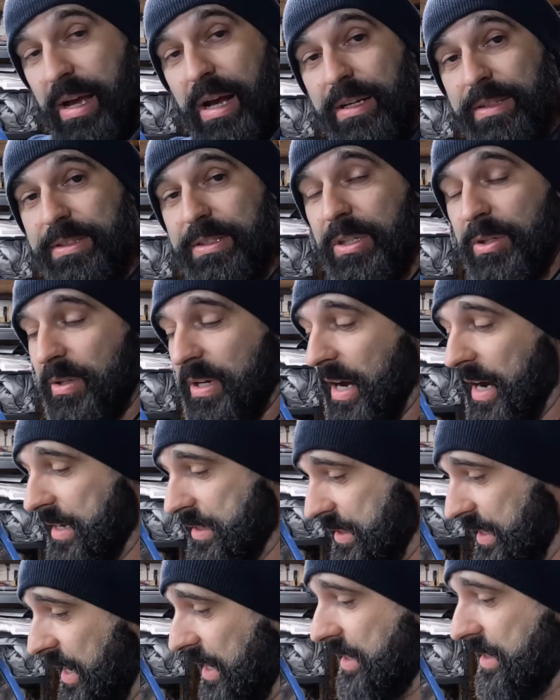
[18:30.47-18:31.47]
I'll see you
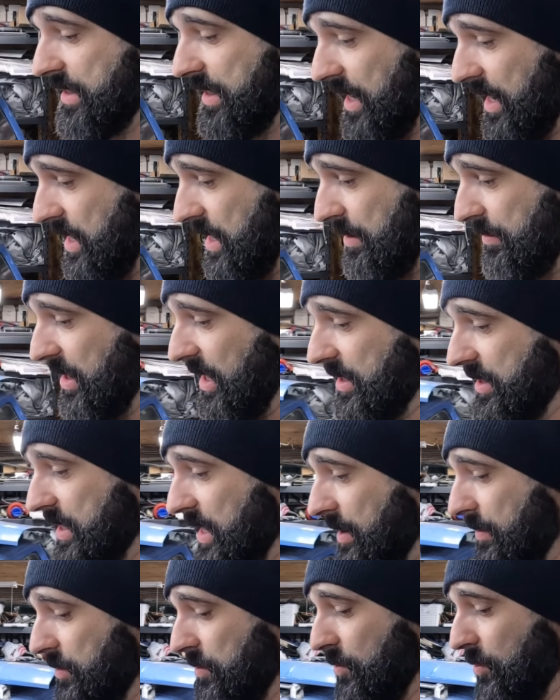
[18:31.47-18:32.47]
guys next time. Next
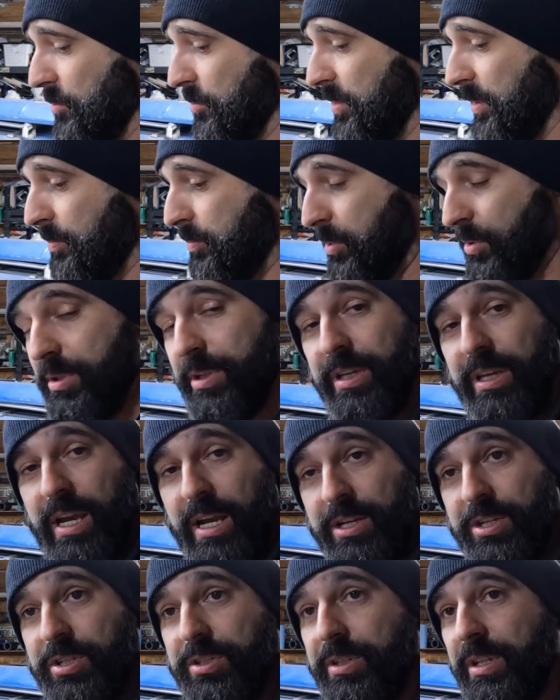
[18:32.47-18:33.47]
time we'll be pulling
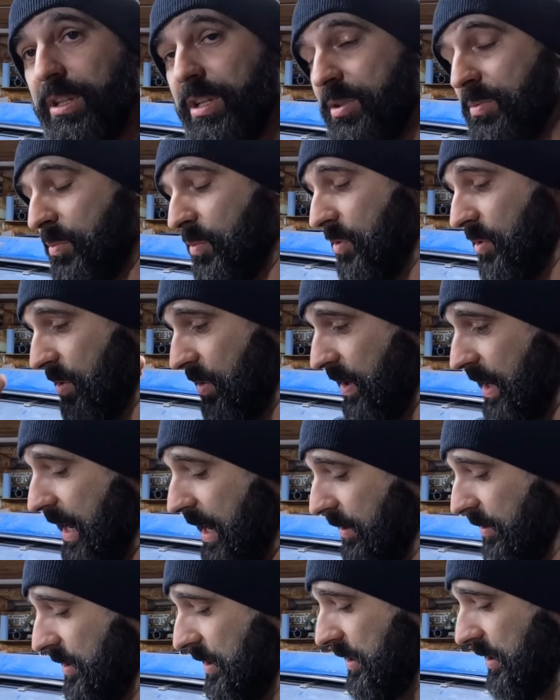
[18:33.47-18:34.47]
actually this motor
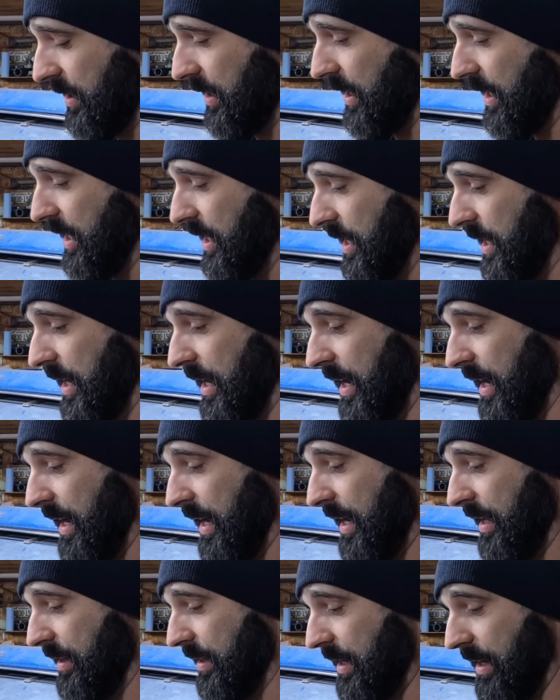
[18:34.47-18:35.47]
out,
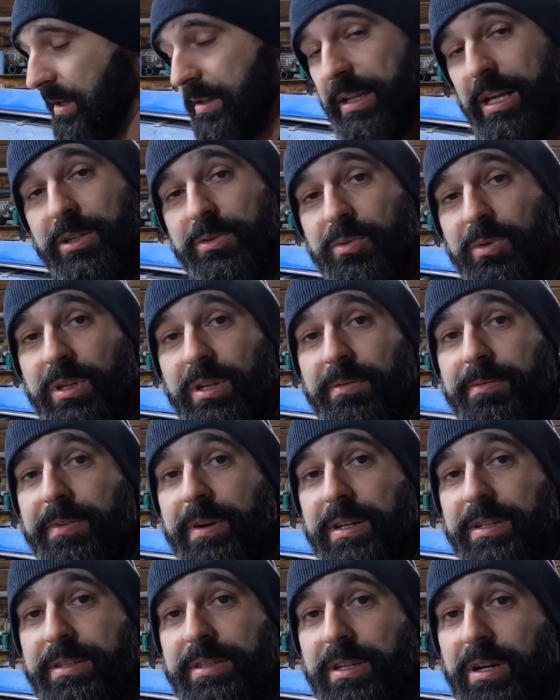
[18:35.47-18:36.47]
and that's when the
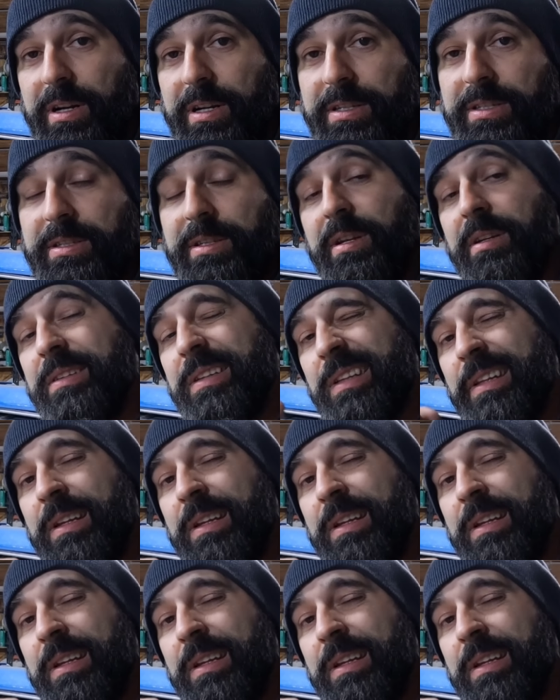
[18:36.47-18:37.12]
fun starts.